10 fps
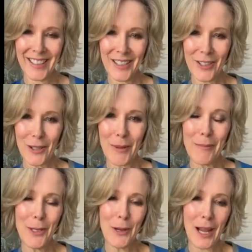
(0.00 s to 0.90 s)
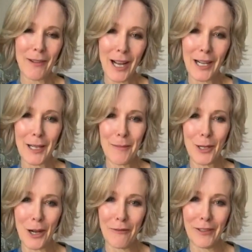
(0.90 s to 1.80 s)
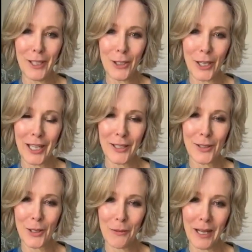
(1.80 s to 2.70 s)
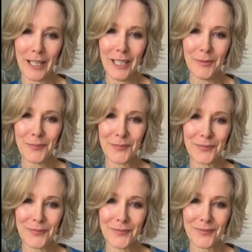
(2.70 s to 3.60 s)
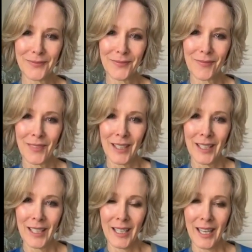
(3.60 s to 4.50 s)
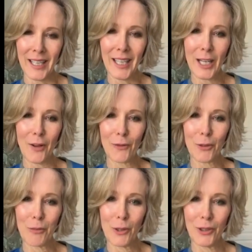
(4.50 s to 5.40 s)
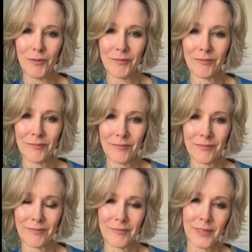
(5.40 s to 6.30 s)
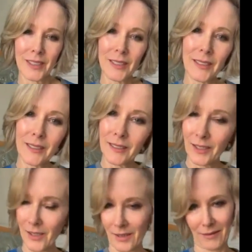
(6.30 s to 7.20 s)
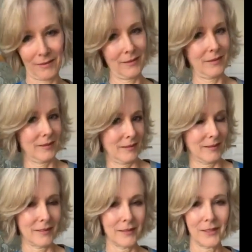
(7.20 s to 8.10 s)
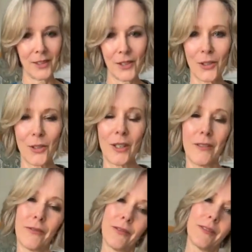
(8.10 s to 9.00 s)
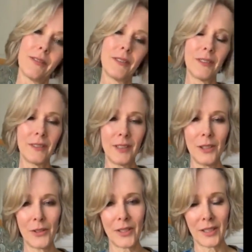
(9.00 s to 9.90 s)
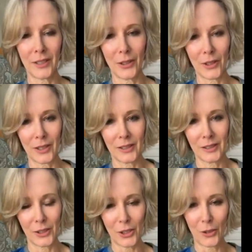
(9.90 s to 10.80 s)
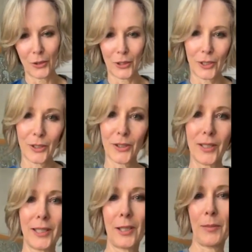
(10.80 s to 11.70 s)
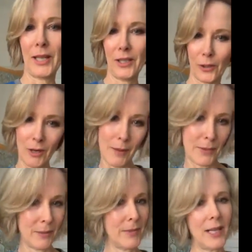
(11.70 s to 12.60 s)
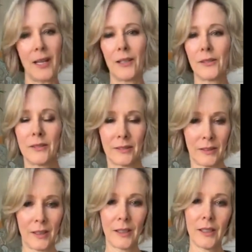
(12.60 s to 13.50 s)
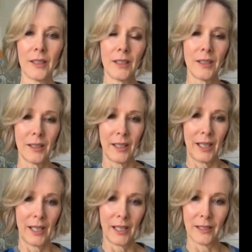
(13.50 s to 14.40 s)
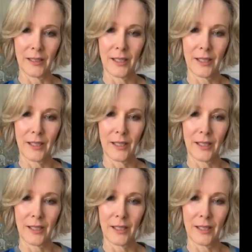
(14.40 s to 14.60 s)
Or maybe you have a hot cup of coffee in your hands already. And get comfortable. Just sort of loosen your shoulders a little bit, drop them down, and